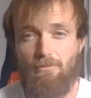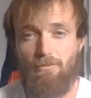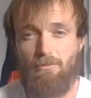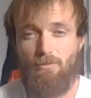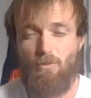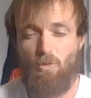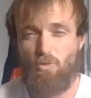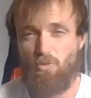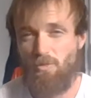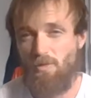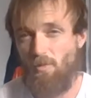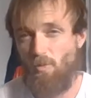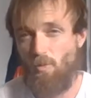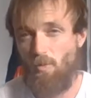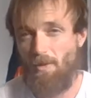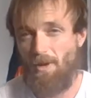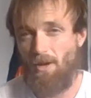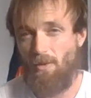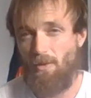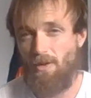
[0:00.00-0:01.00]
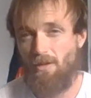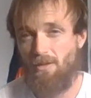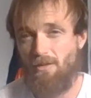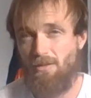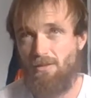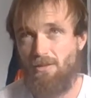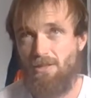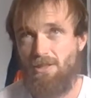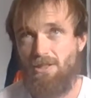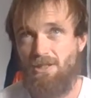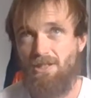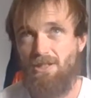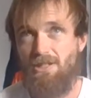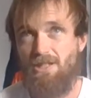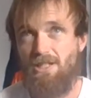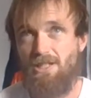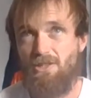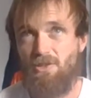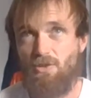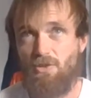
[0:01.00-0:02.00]
most people will carry.
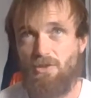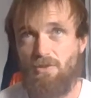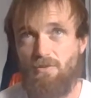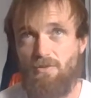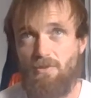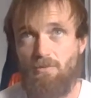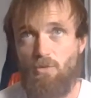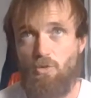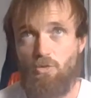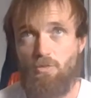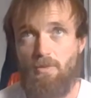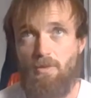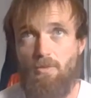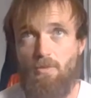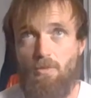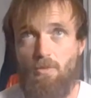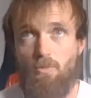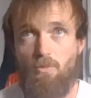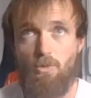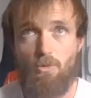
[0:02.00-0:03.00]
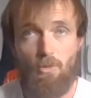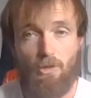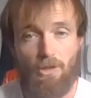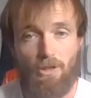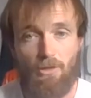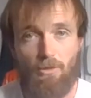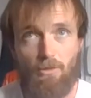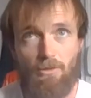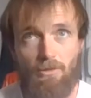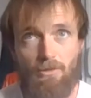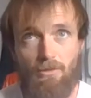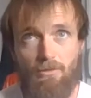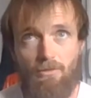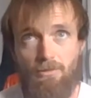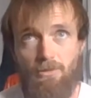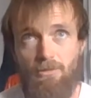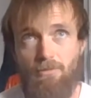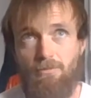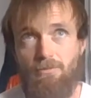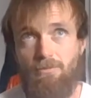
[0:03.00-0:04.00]
It's not something most people would want to carry,
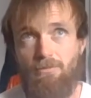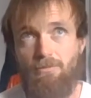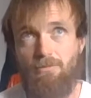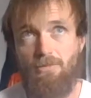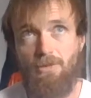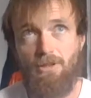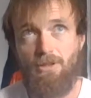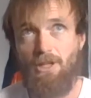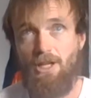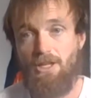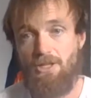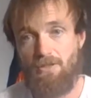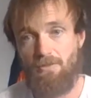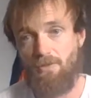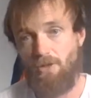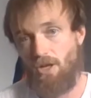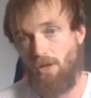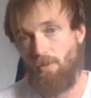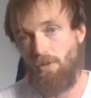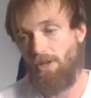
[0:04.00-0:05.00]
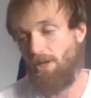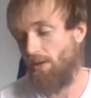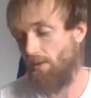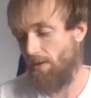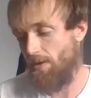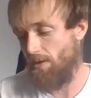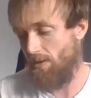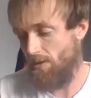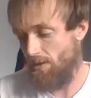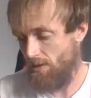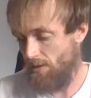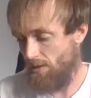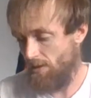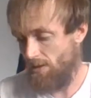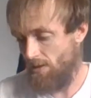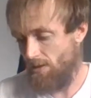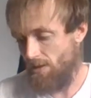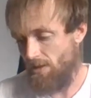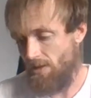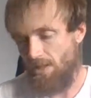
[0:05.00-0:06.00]
but it's something I want to carry.
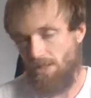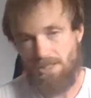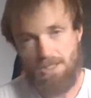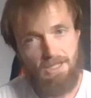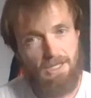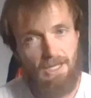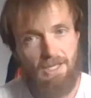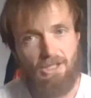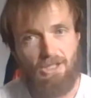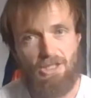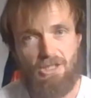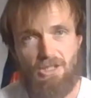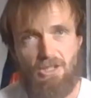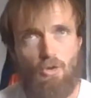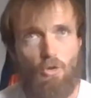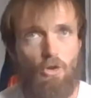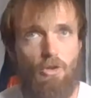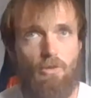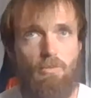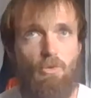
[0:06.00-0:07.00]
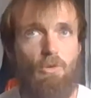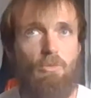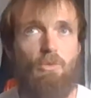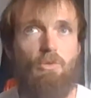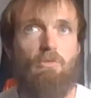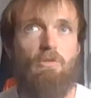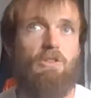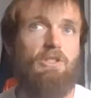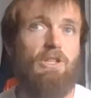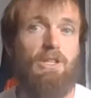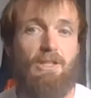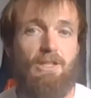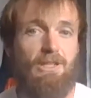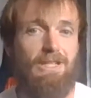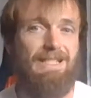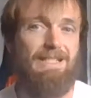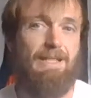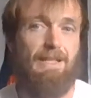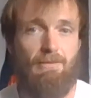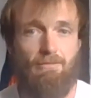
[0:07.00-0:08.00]
In a sense, it's going to the bottom of the rucksack, and
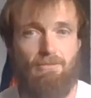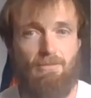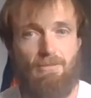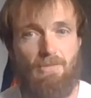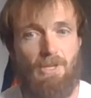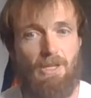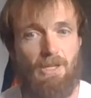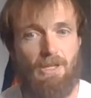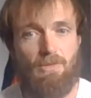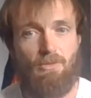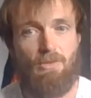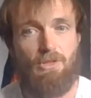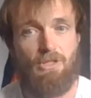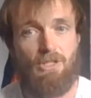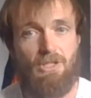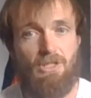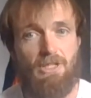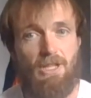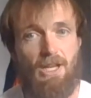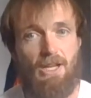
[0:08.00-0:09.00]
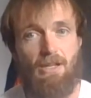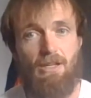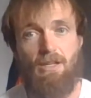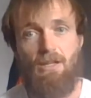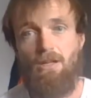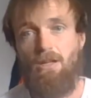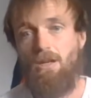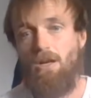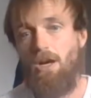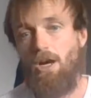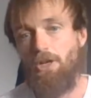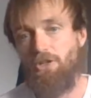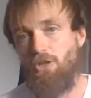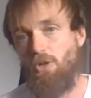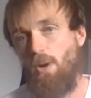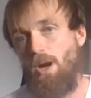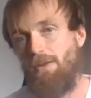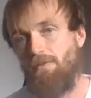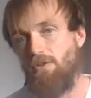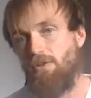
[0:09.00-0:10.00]
that's it. And that's where it's going to stay. I
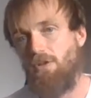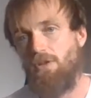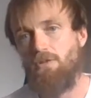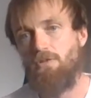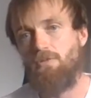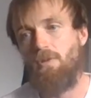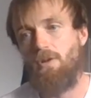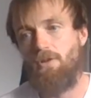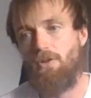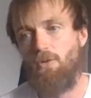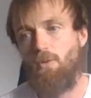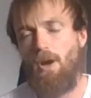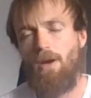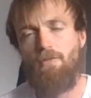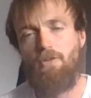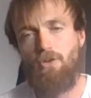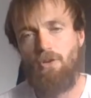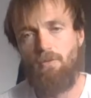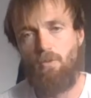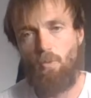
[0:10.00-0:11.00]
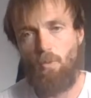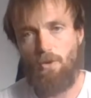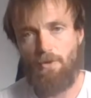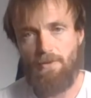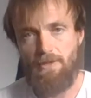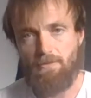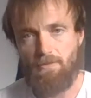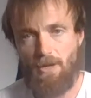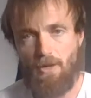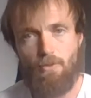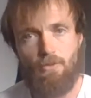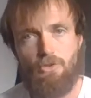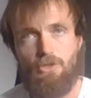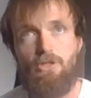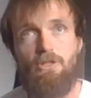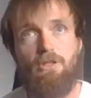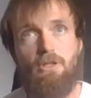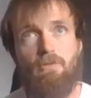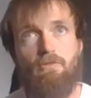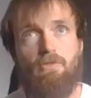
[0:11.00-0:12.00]
do have another one of these
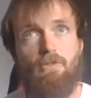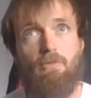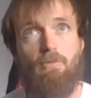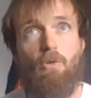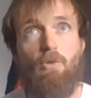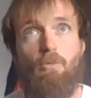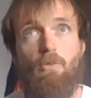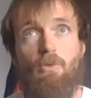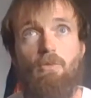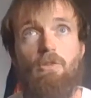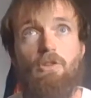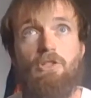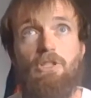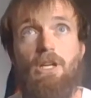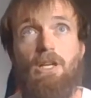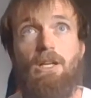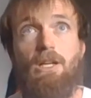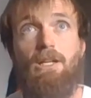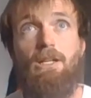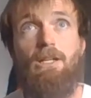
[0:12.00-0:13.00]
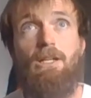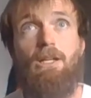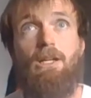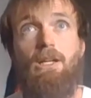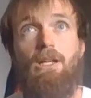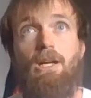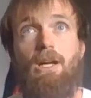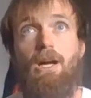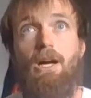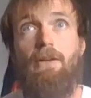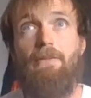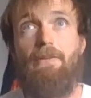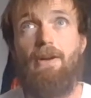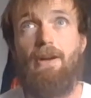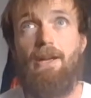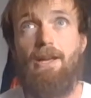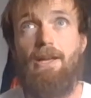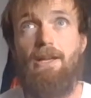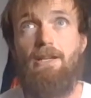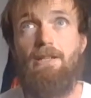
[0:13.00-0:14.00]
pouches for the bottom of the rucksack, and
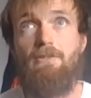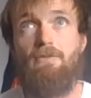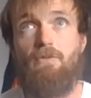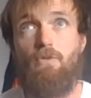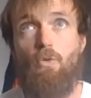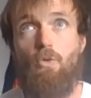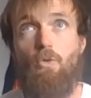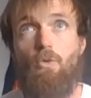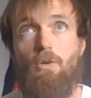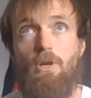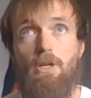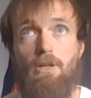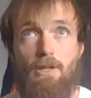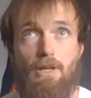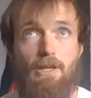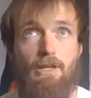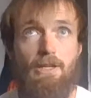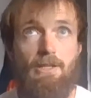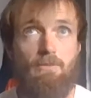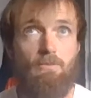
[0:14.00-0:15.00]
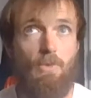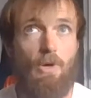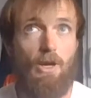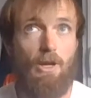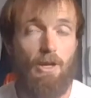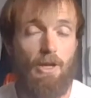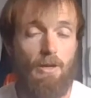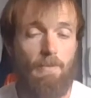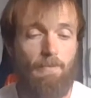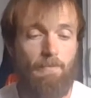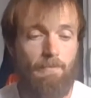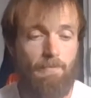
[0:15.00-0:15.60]
that is for, and that is my